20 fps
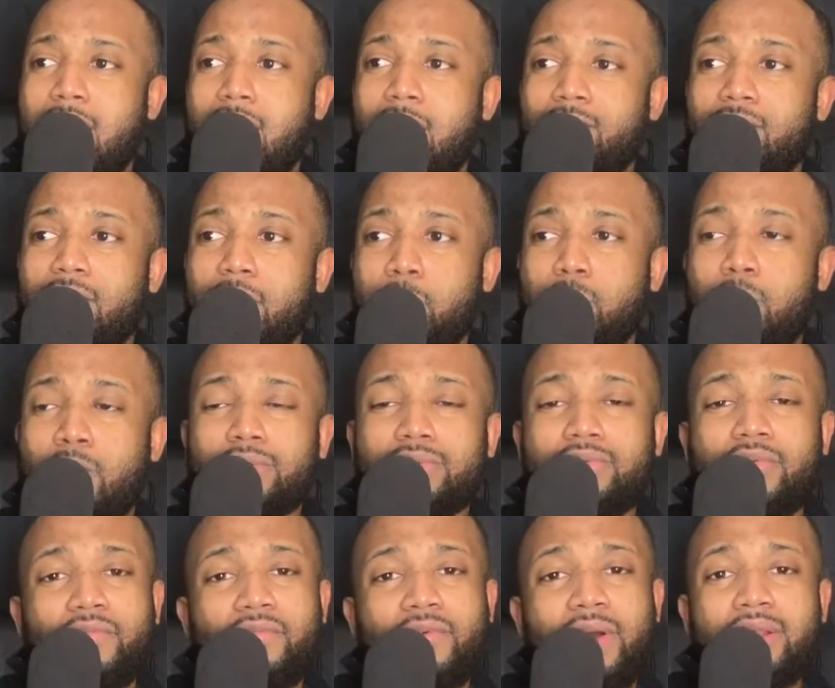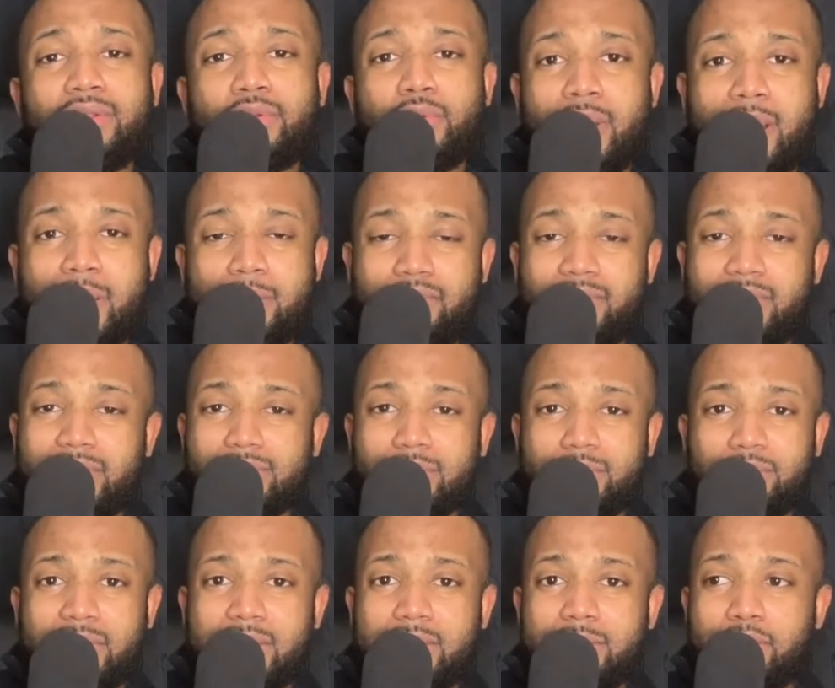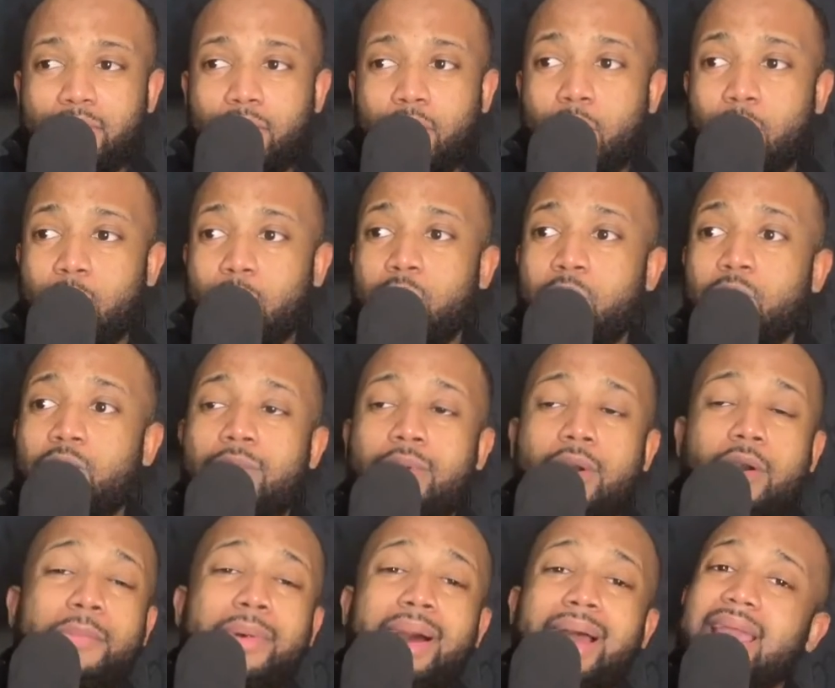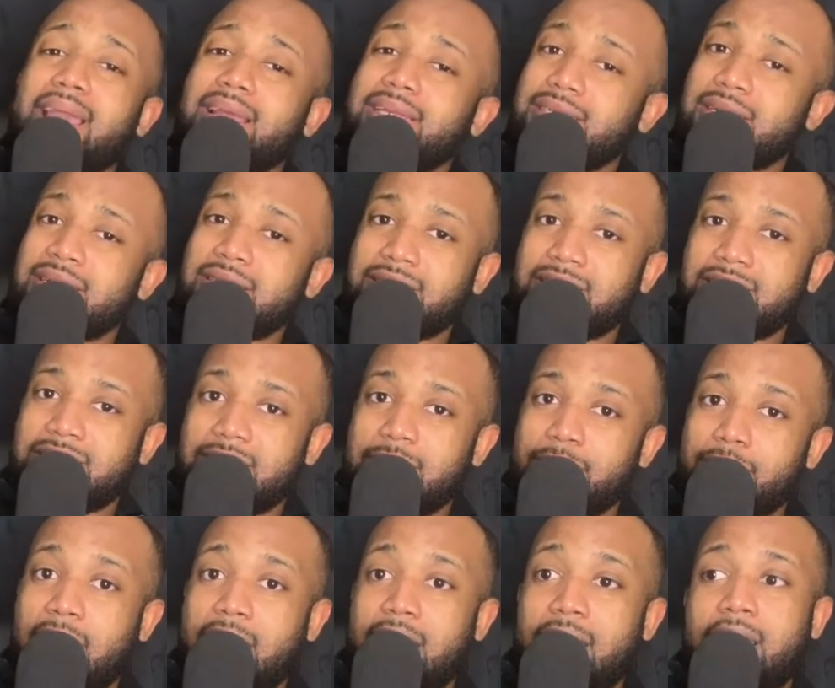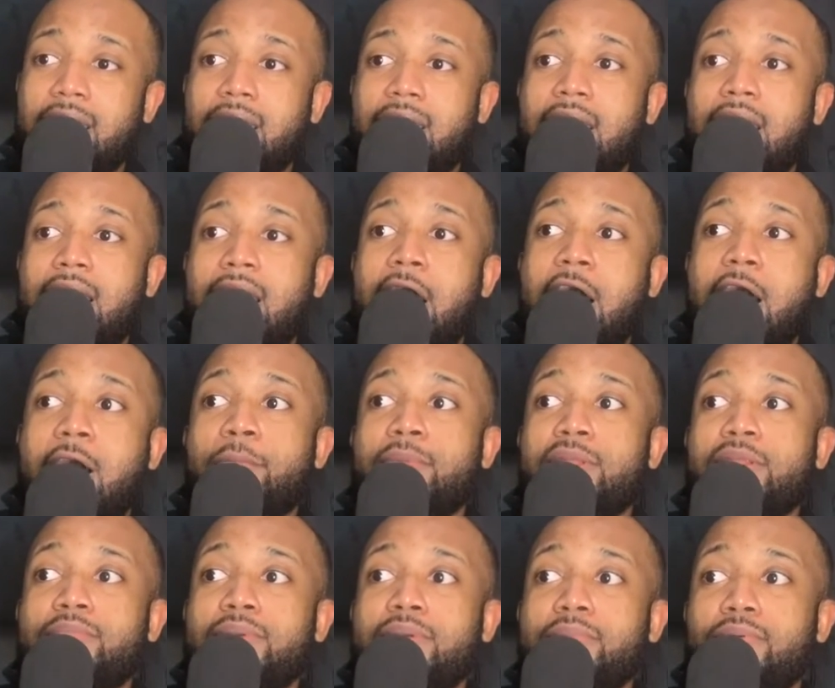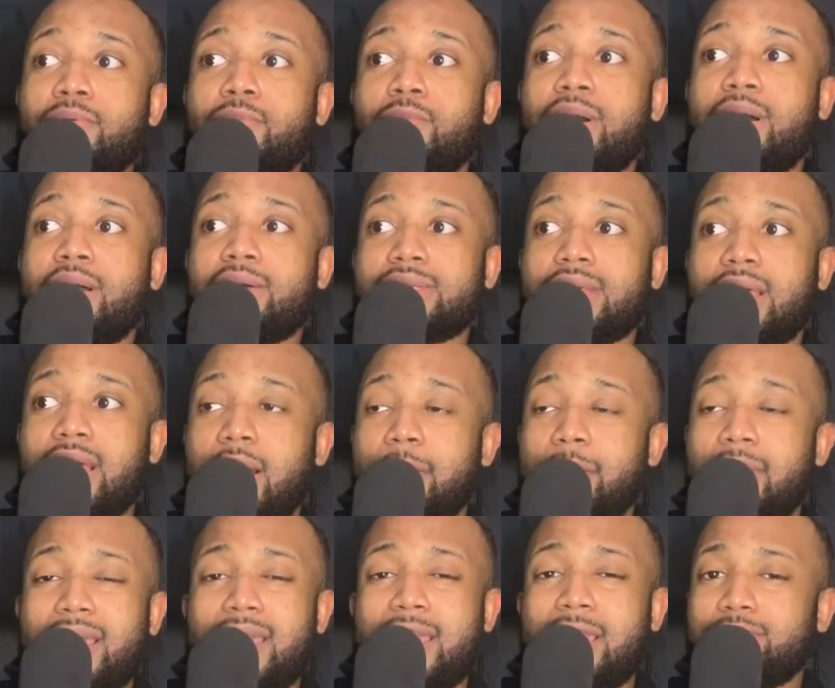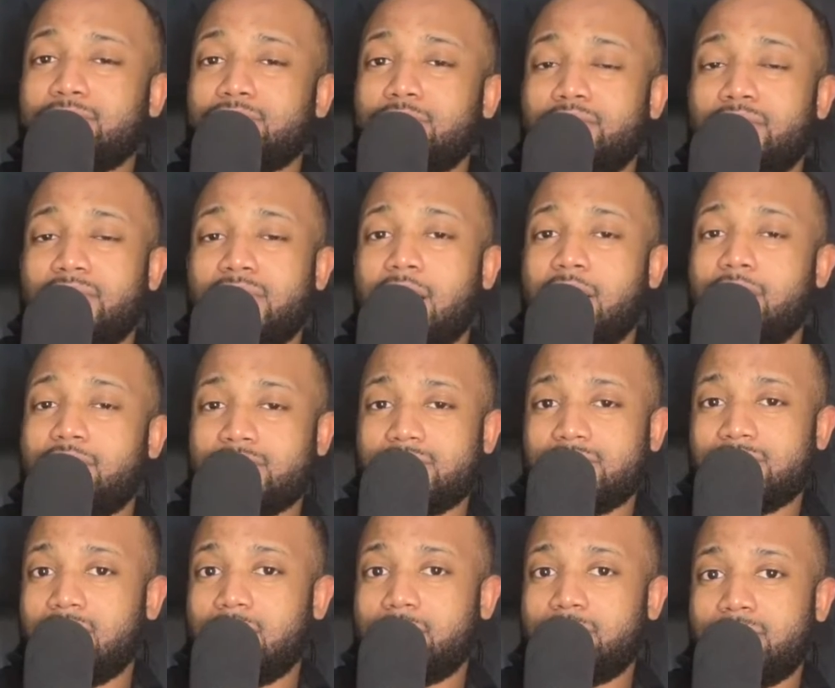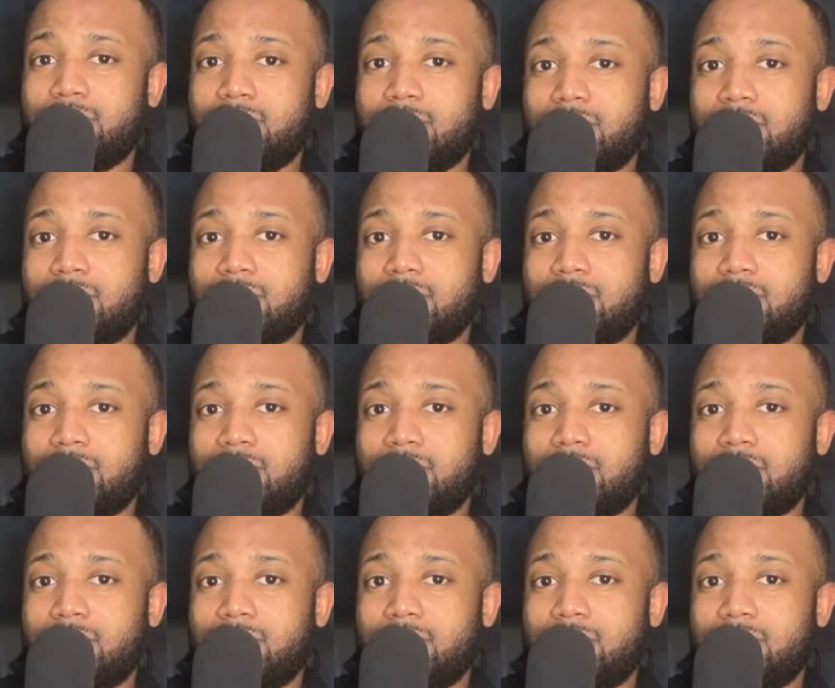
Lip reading: of what value I bring to people, or my identity, by how many people am I able to bring out of a slump,